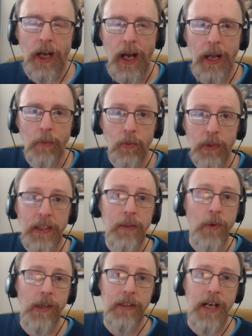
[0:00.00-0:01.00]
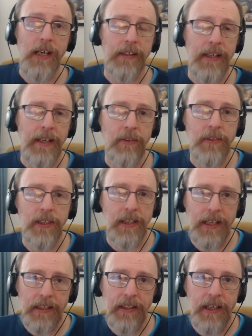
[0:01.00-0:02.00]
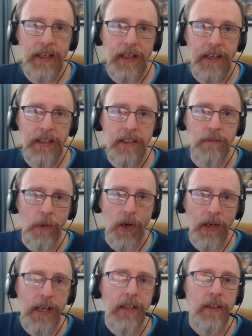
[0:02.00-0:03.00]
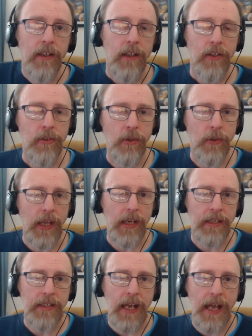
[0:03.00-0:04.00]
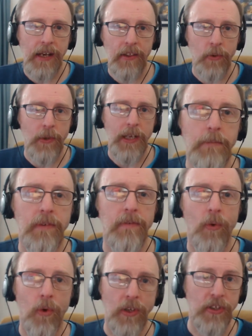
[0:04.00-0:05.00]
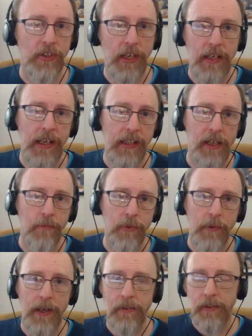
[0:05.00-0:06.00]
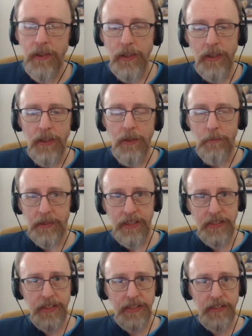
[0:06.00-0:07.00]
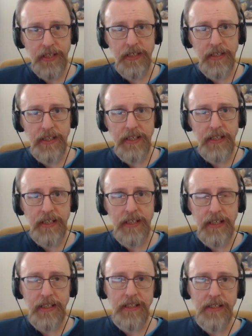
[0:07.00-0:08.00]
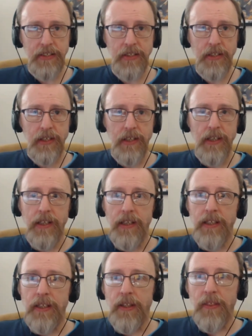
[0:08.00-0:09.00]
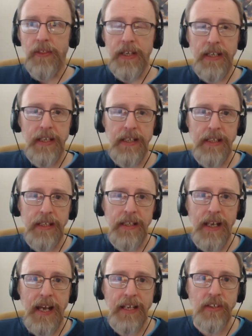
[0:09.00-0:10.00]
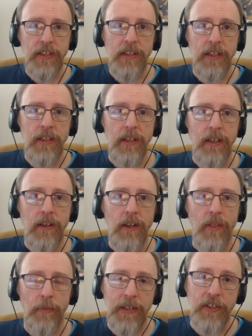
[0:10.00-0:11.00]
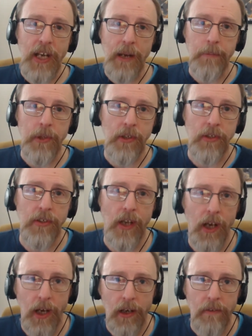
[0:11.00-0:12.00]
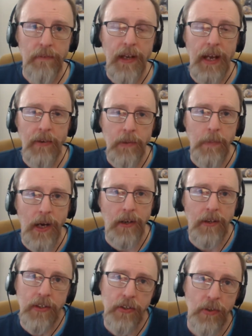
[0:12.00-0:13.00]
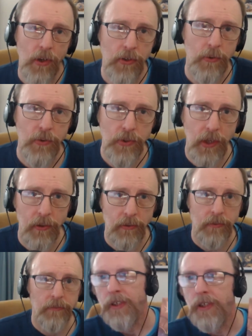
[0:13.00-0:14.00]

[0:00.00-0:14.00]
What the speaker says: I really want to knock it out tonight and tomorrow night so that it's out of the before Sunday comes around, because this Sunday is the last 3 chapters of Harry Potter and the Sorcerer's Stone.